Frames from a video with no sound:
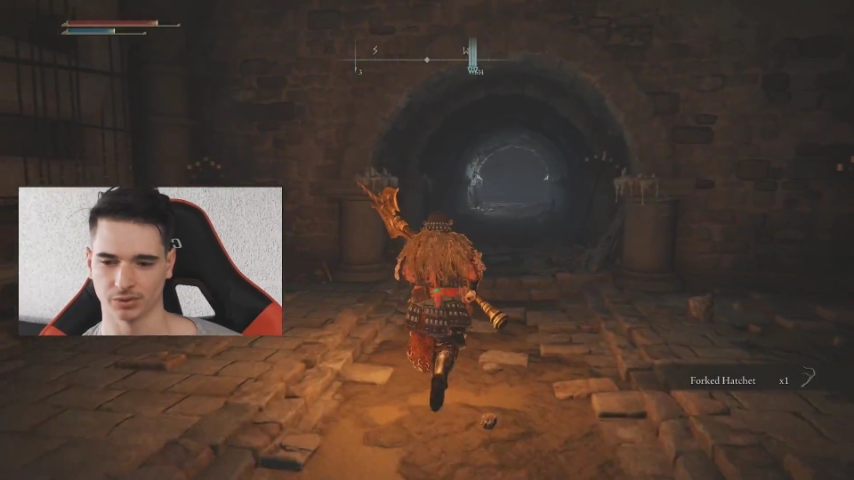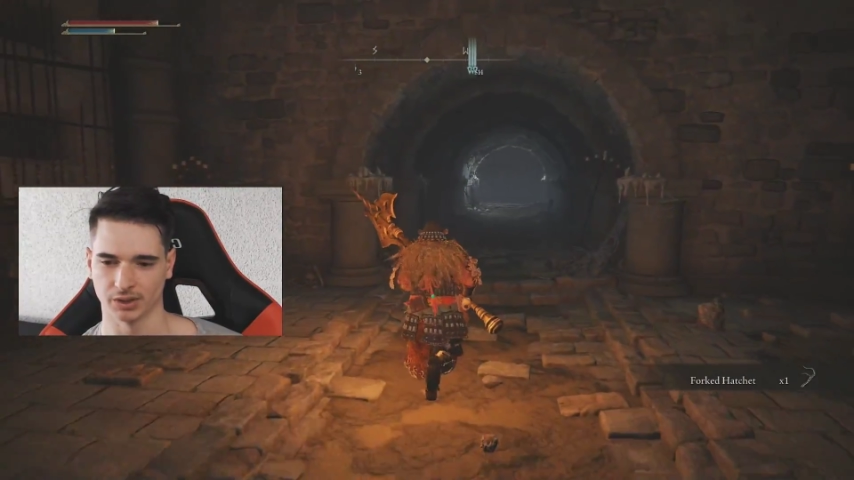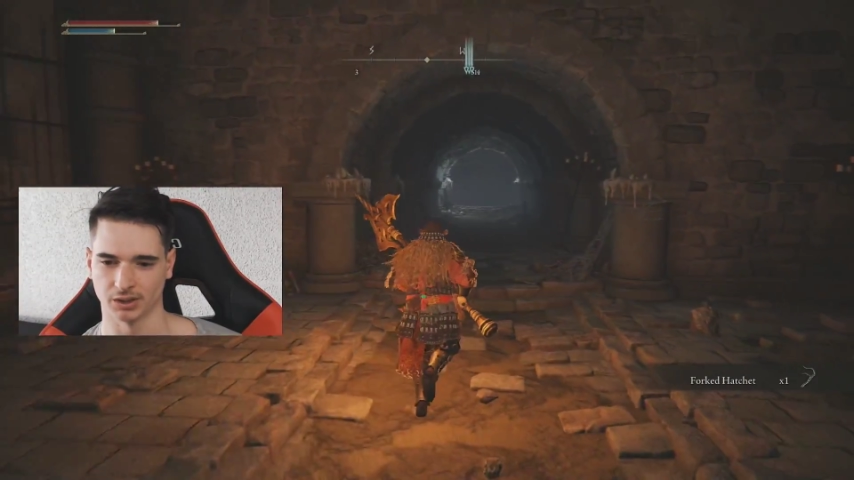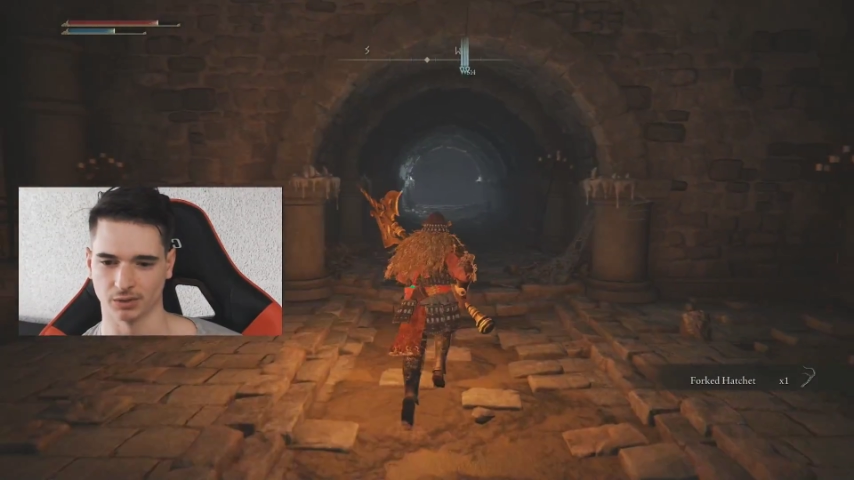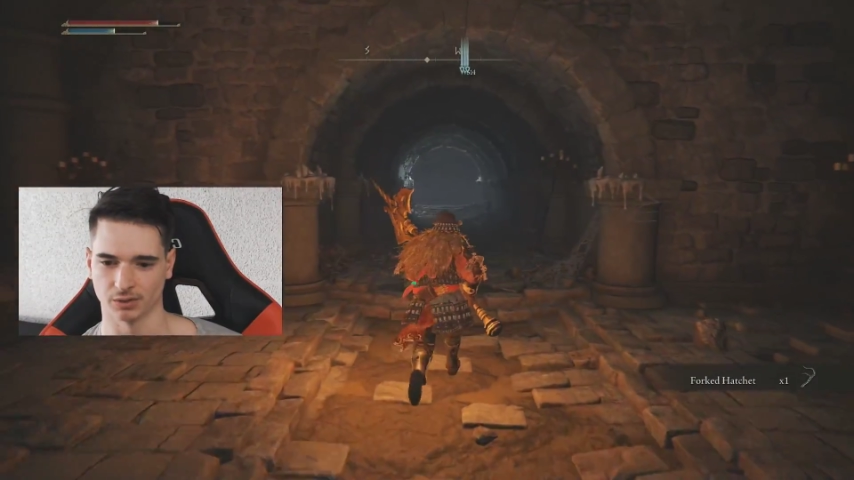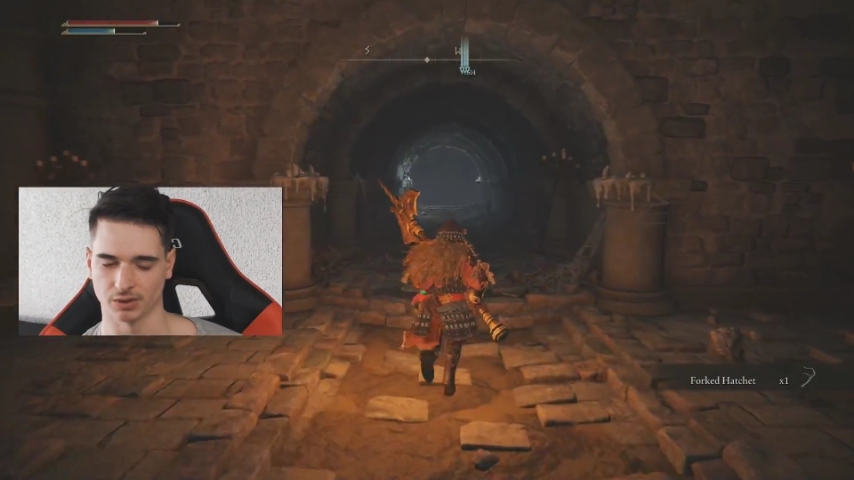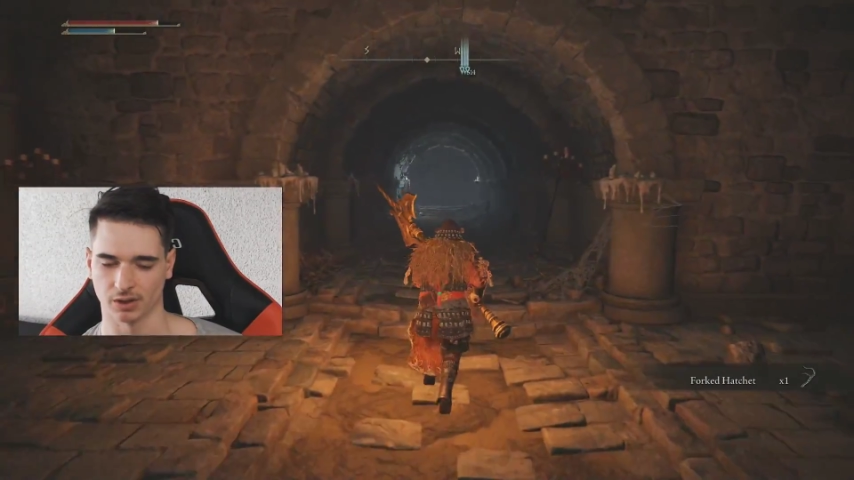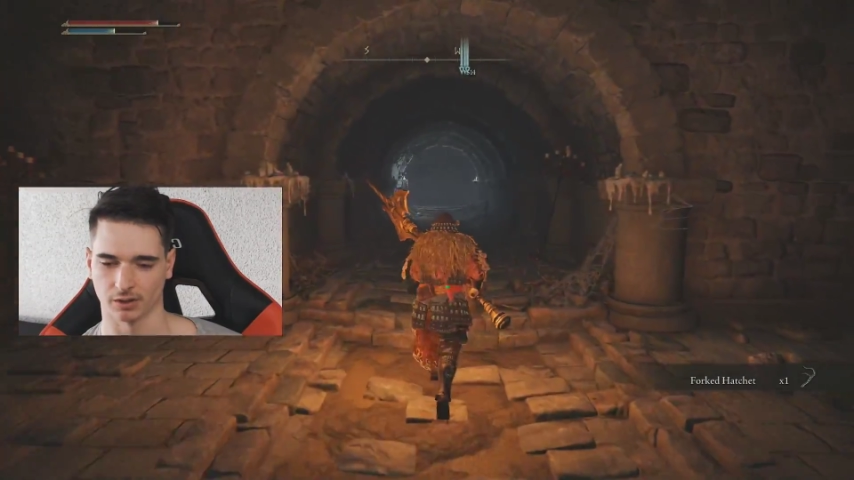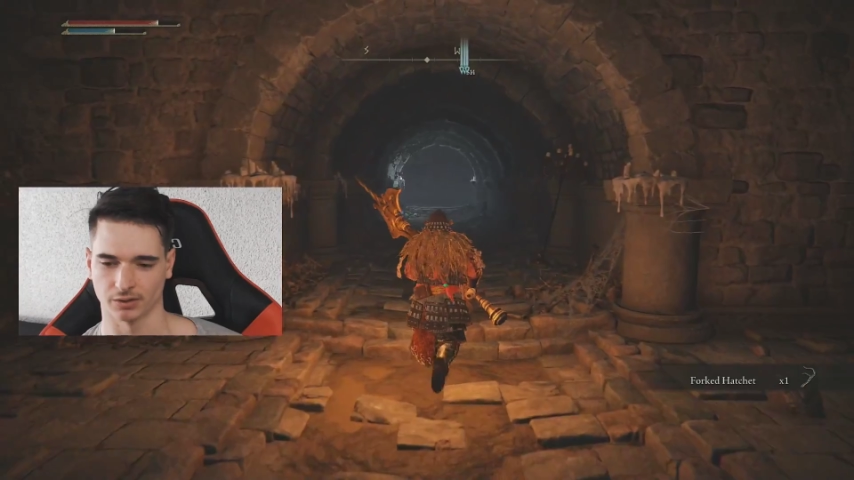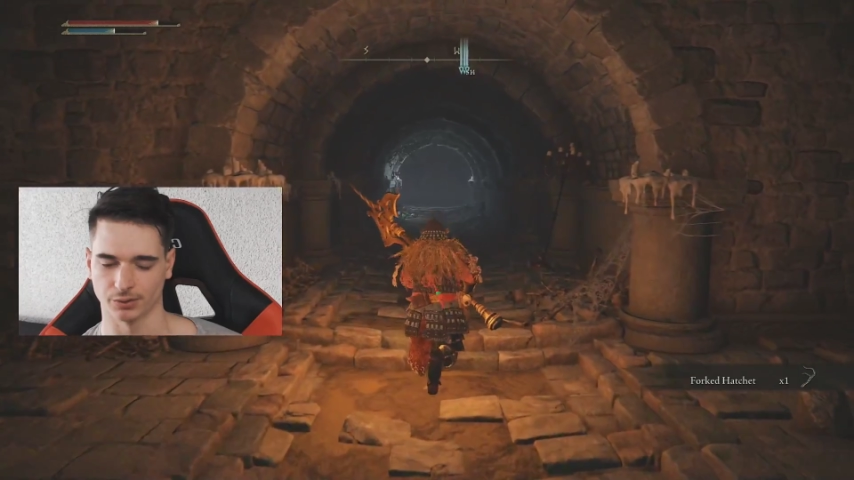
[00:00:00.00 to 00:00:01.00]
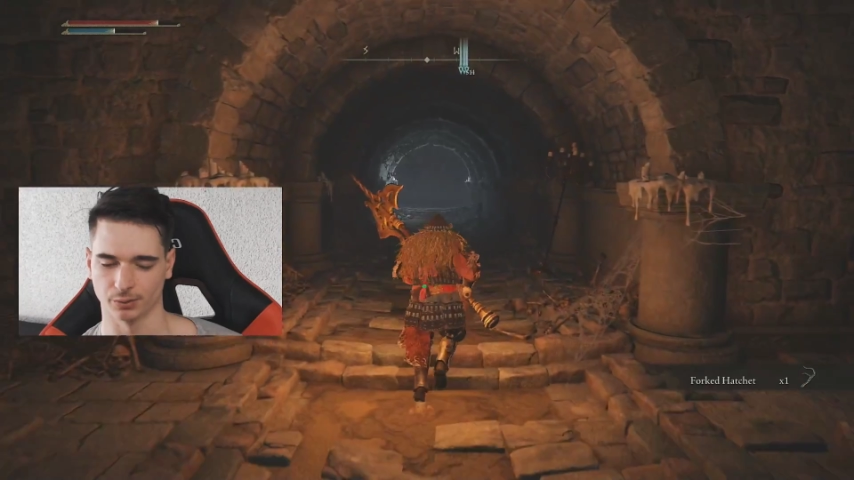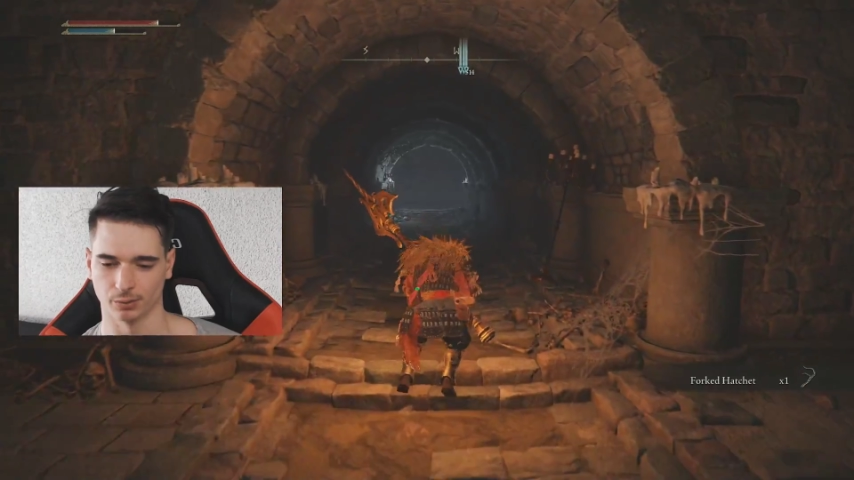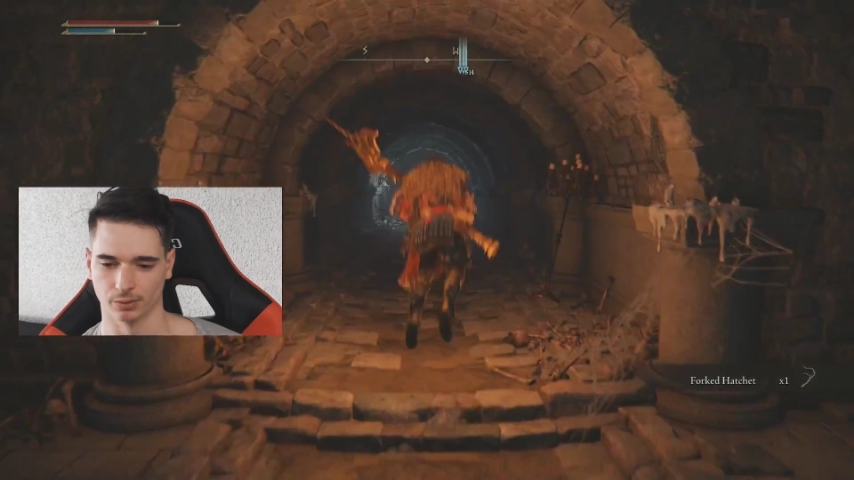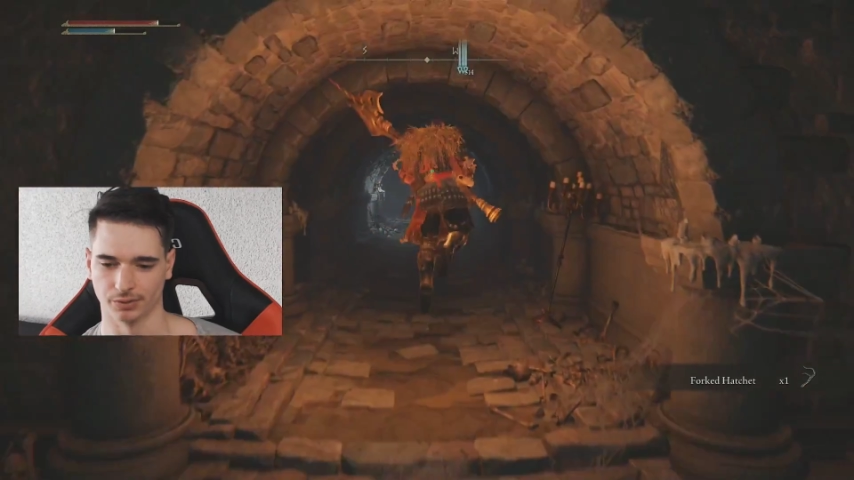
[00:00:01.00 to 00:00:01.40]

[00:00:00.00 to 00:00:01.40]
and then you go talk to